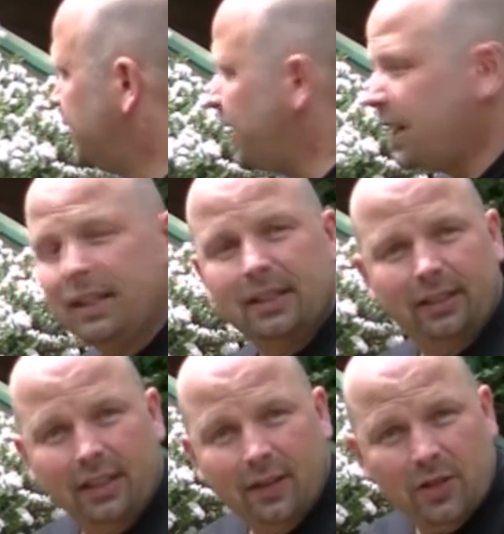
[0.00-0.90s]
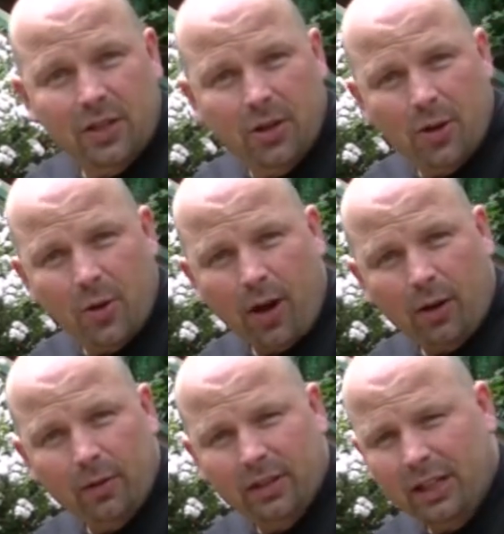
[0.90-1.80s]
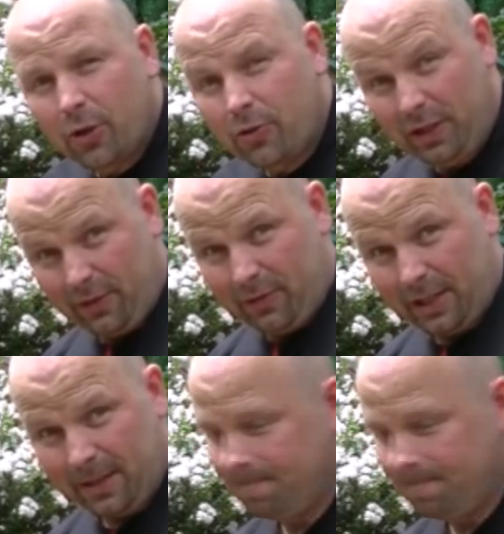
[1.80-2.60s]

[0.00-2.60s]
and gives year-round greenery.